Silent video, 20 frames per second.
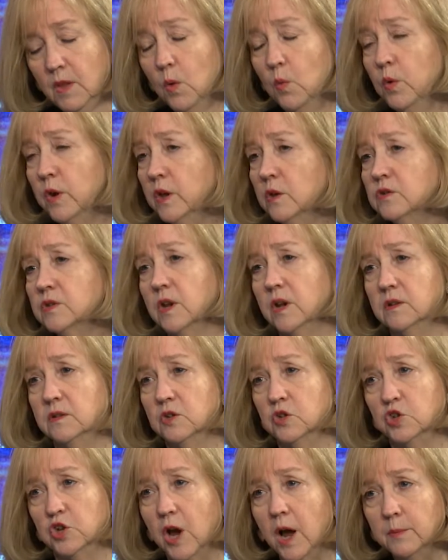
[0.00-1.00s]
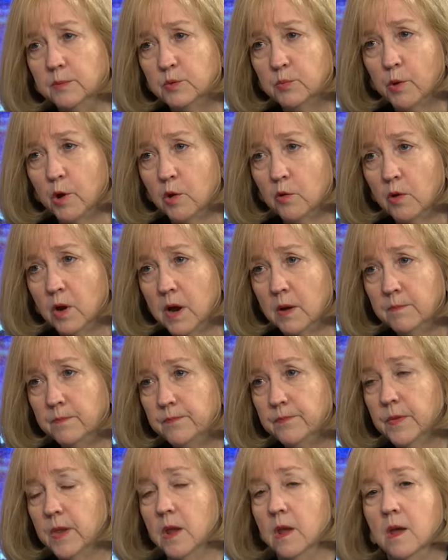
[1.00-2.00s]
we use it as a jobs program.
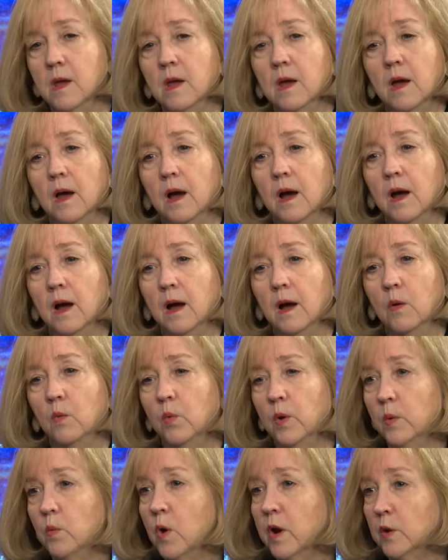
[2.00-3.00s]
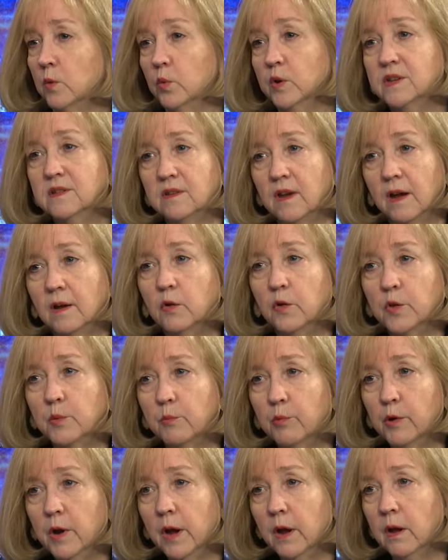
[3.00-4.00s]
Uh, we want to recycle the
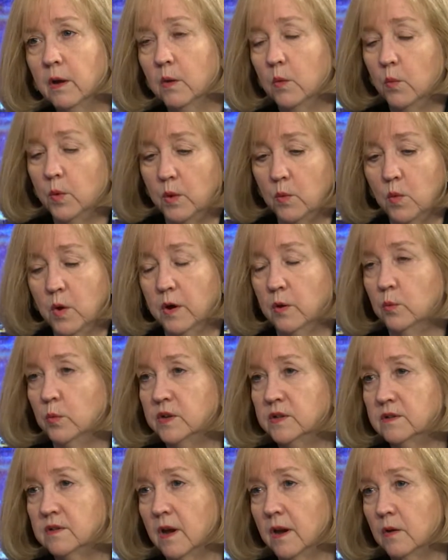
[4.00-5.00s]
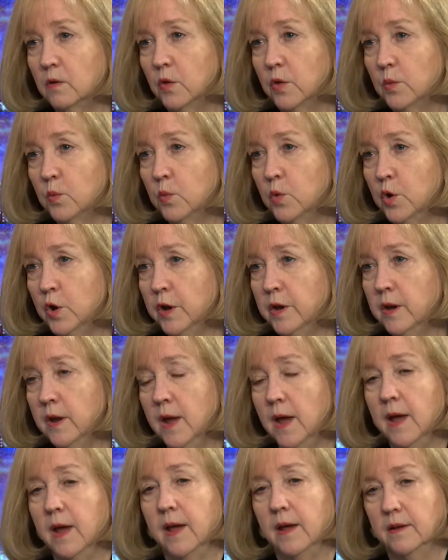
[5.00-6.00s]
brick. We want to recycle the wood.
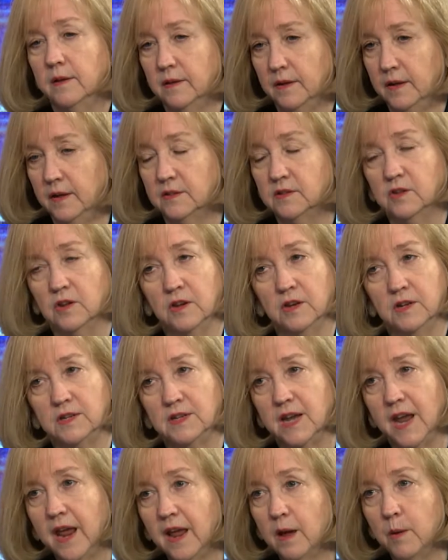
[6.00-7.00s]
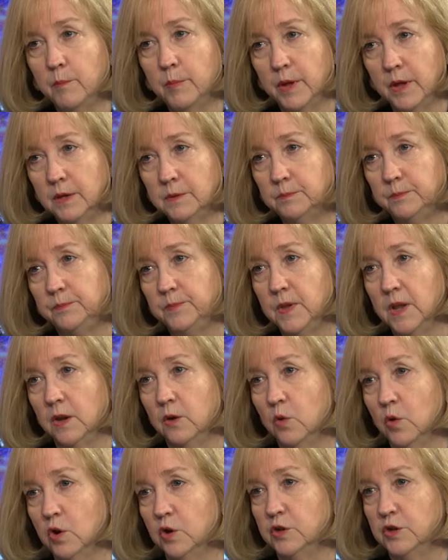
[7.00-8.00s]
It's going to take a bit in
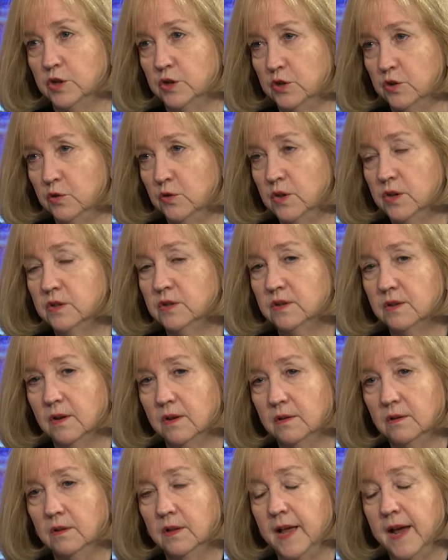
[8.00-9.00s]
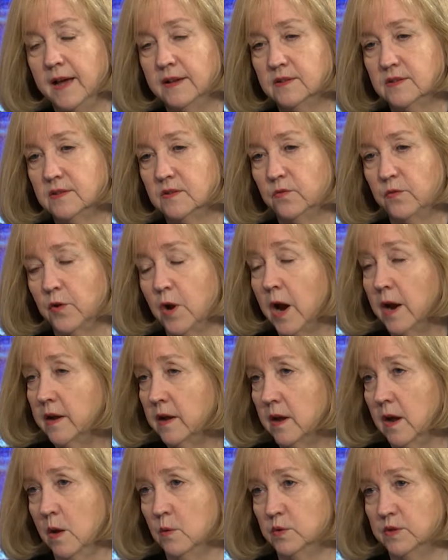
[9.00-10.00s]
order to do this, last
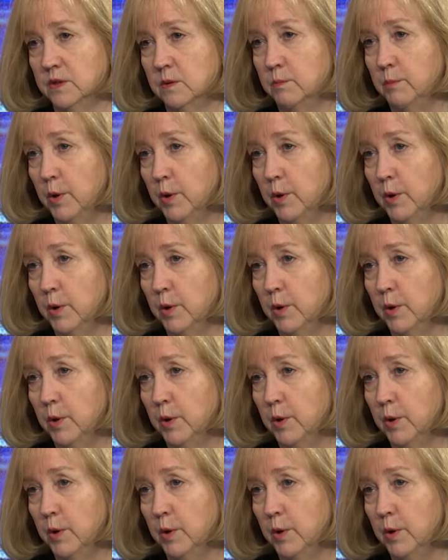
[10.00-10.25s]
Friday I was in